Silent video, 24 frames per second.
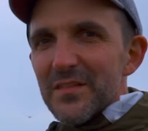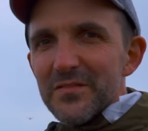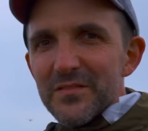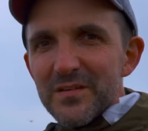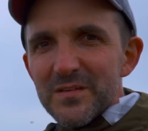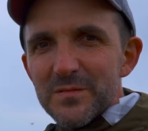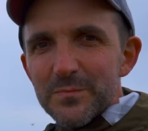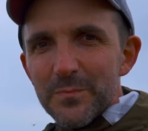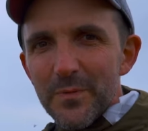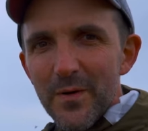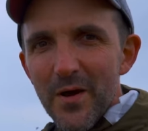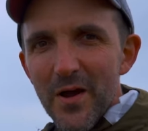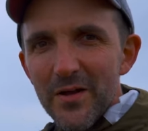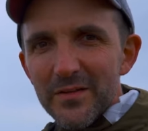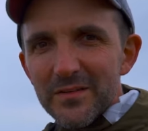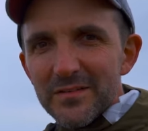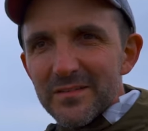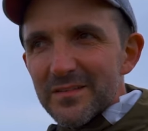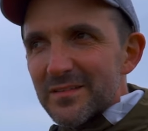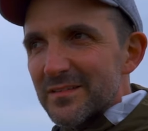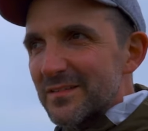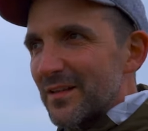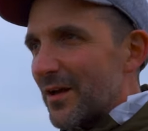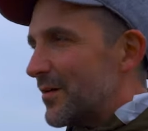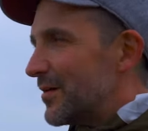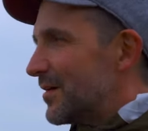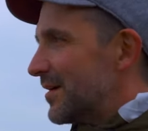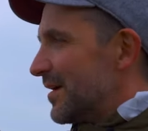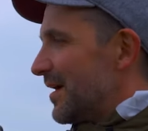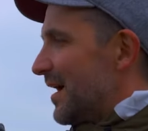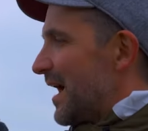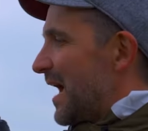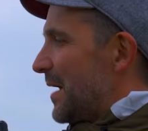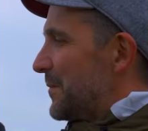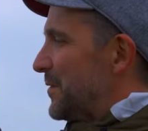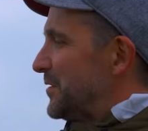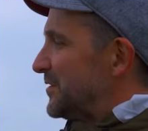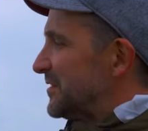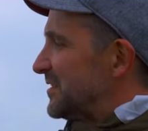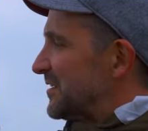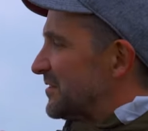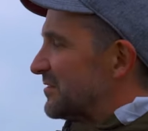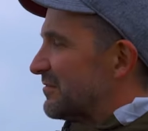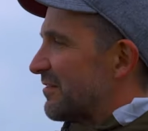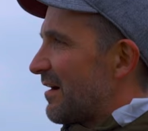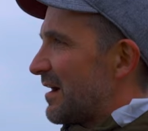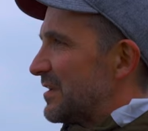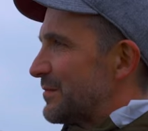these birds. So I'm using
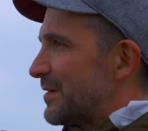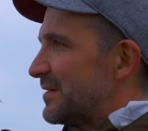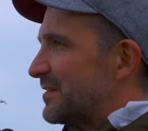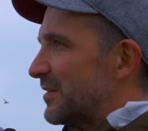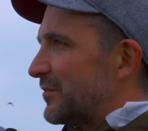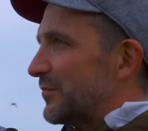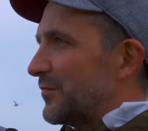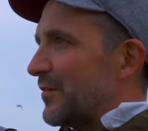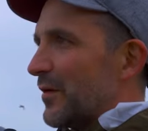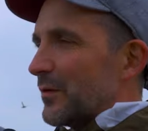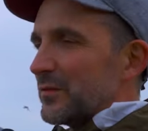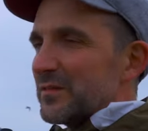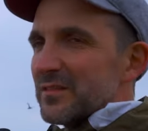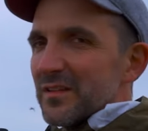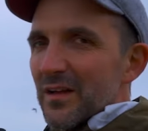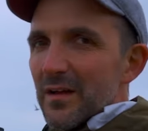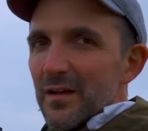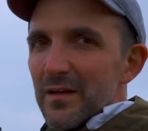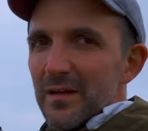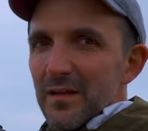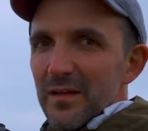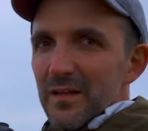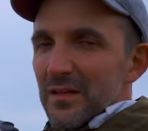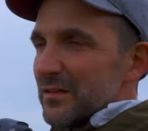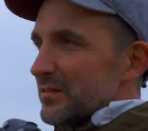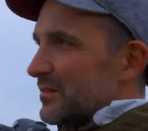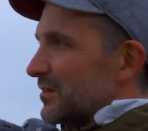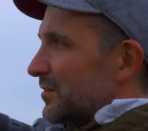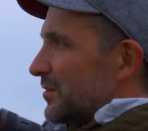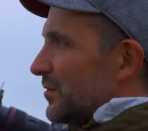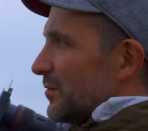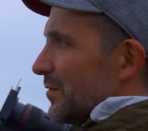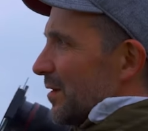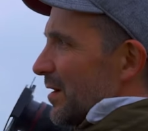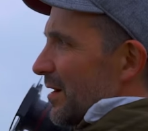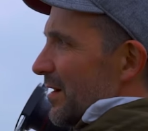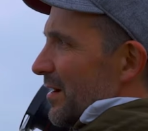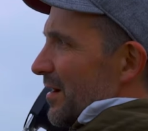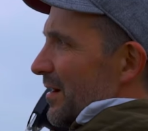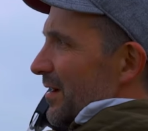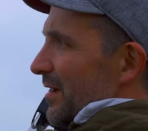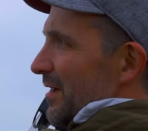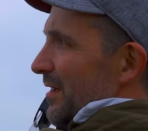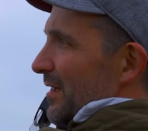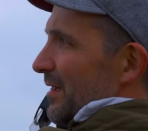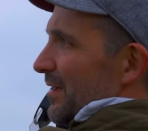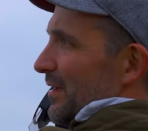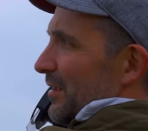this graduated filter to
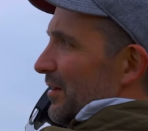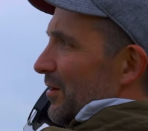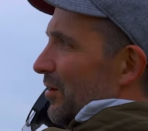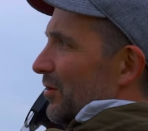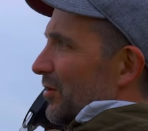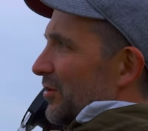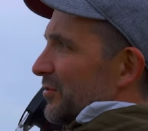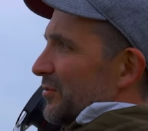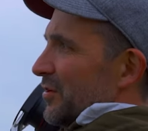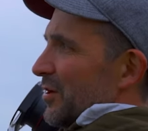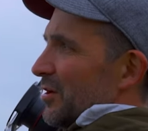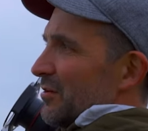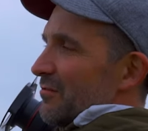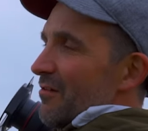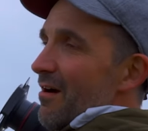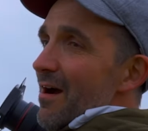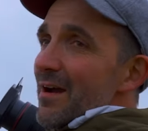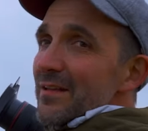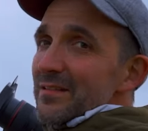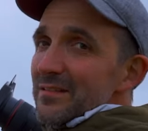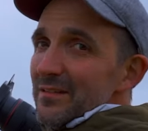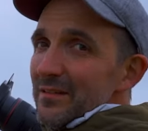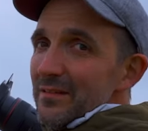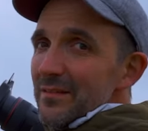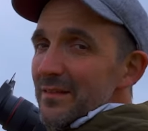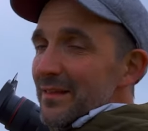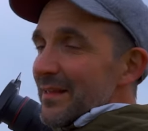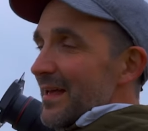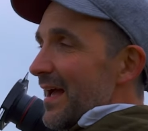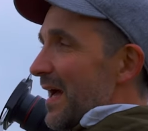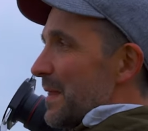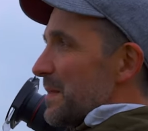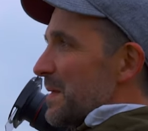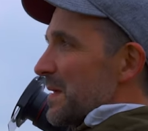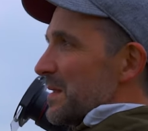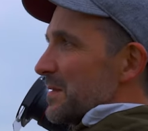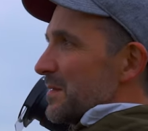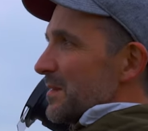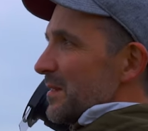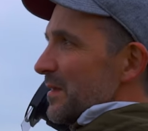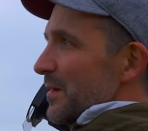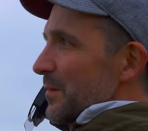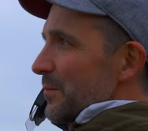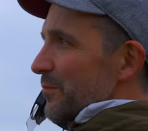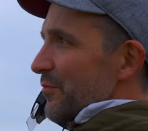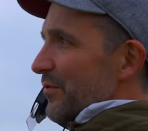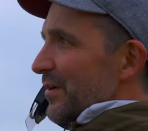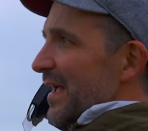lock on the horizon and then
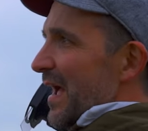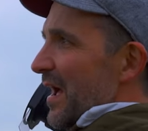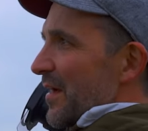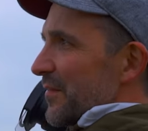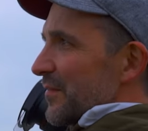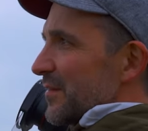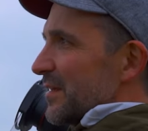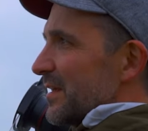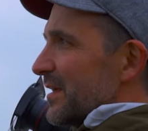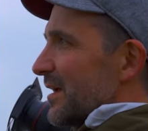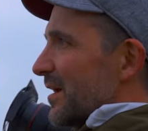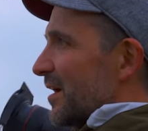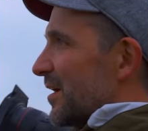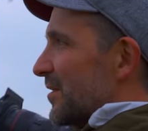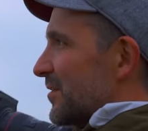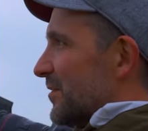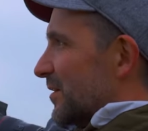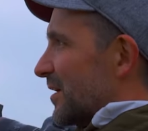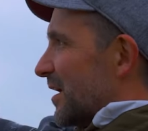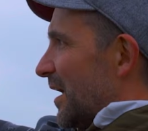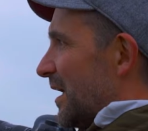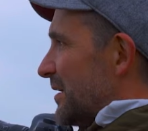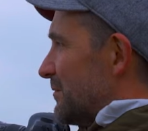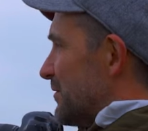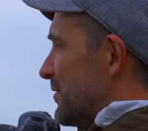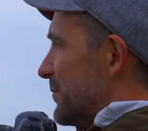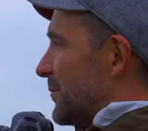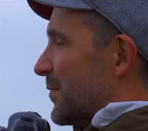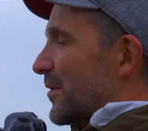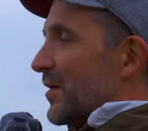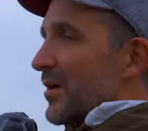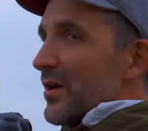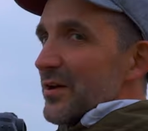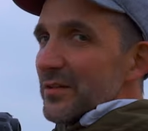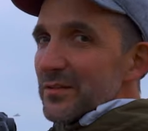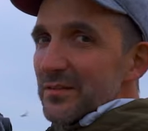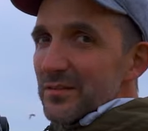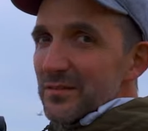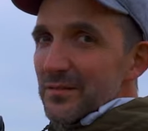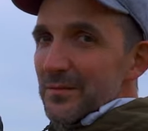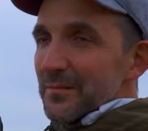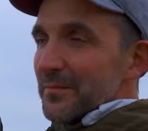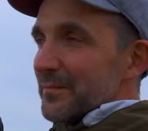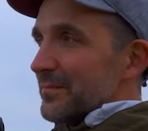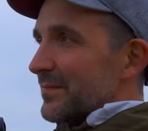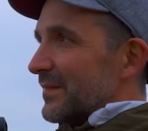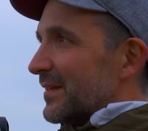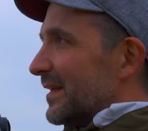bring out the color of the birds,
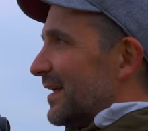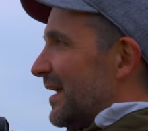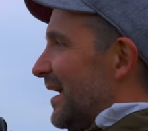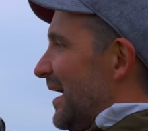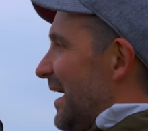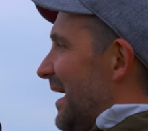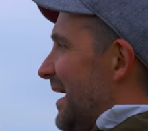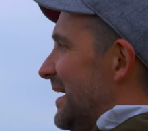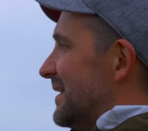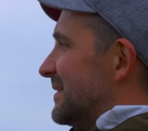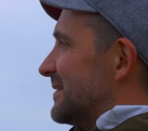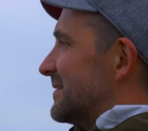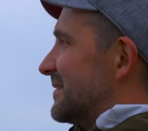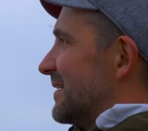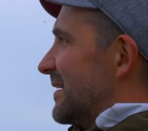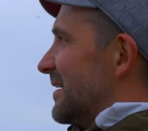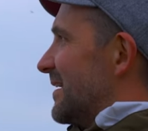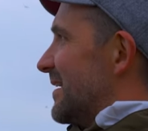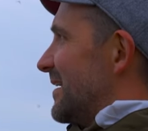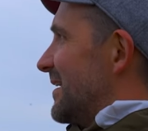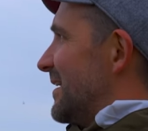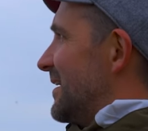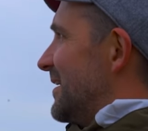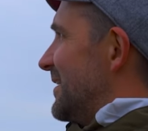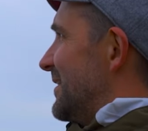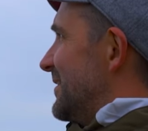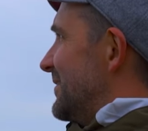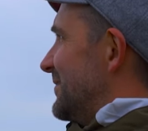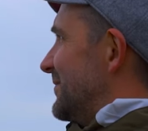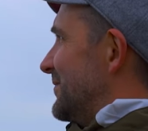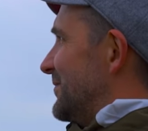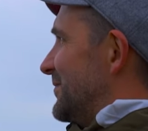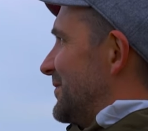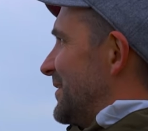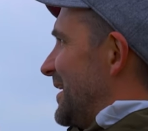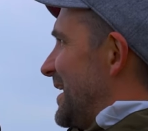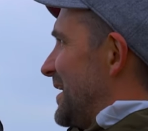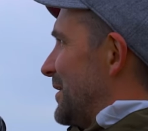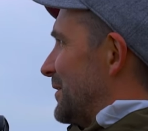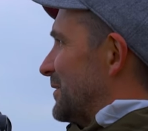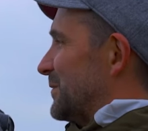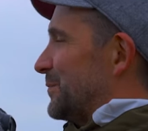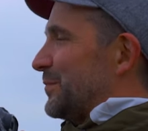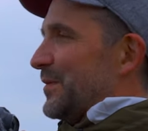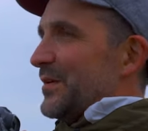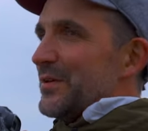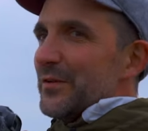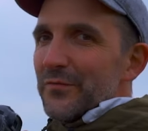and it
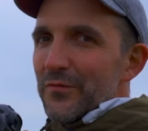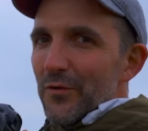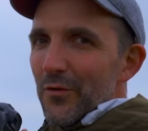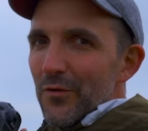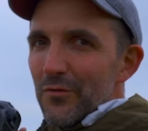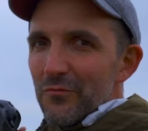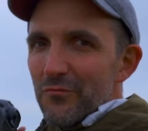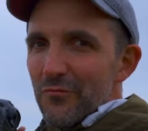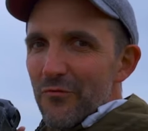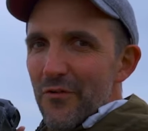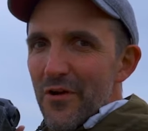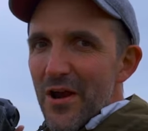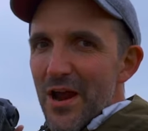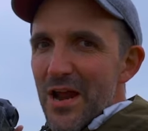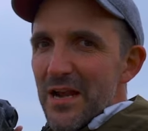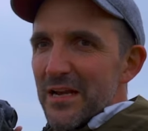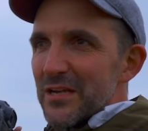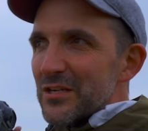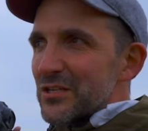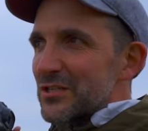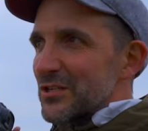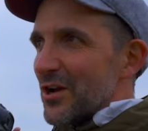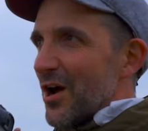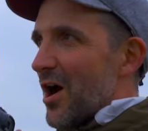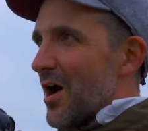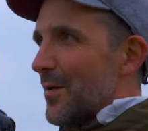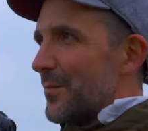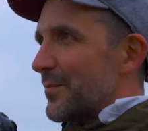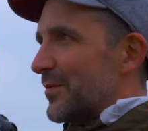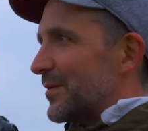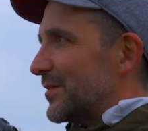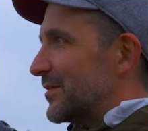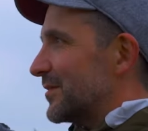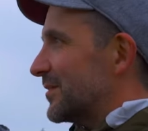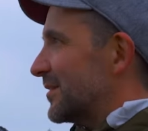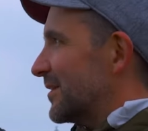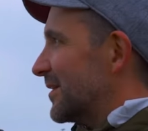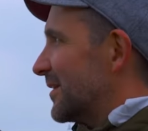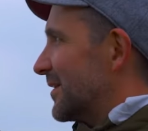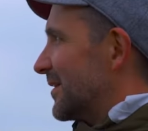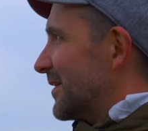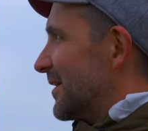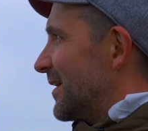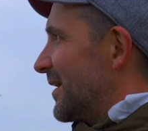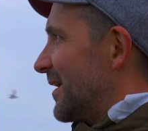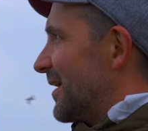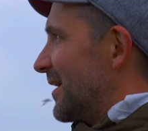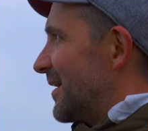looks beautiful, really sharp, and
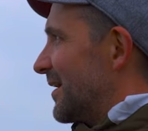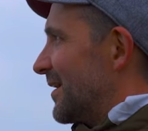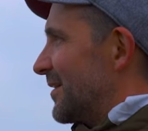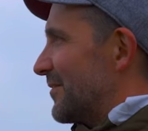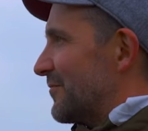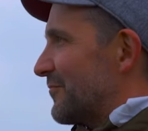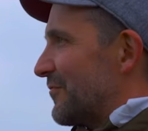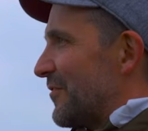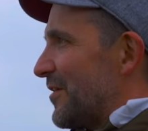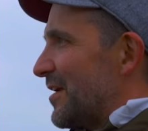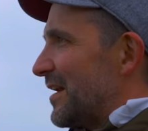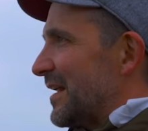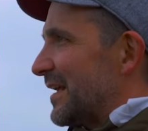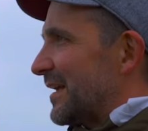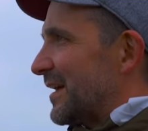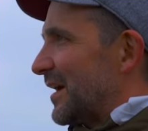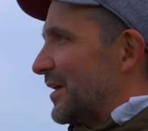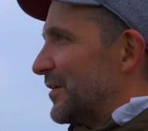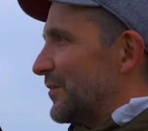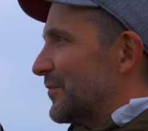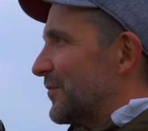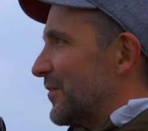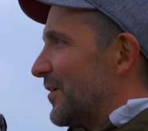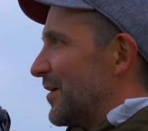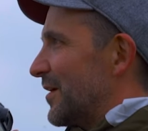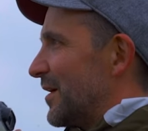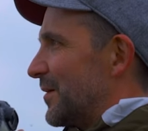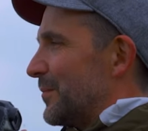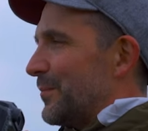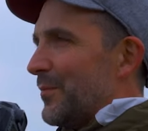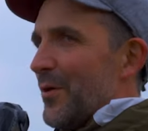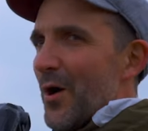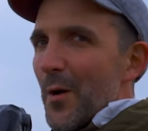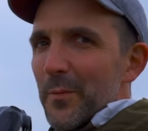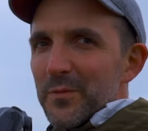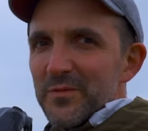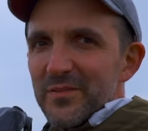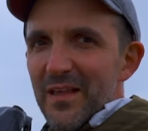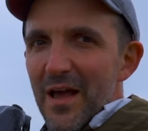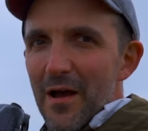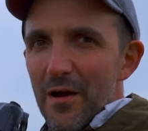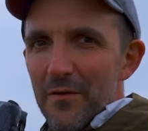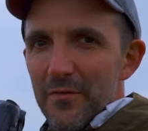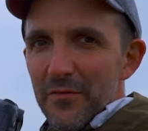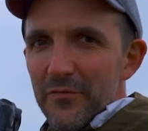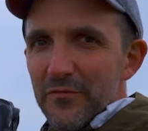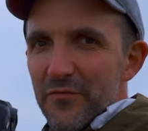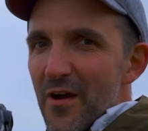really kind of pops
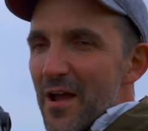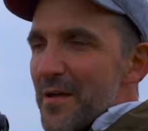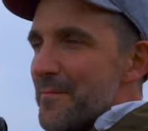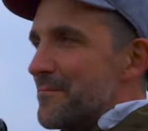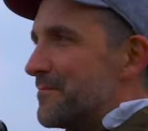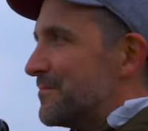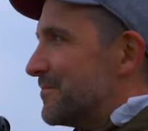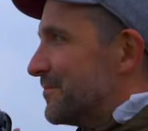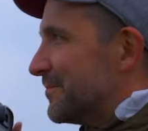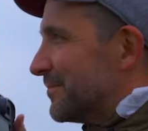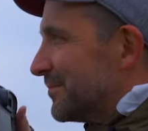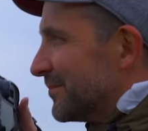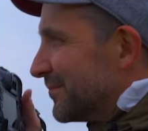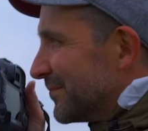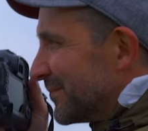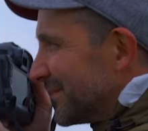out of the frame.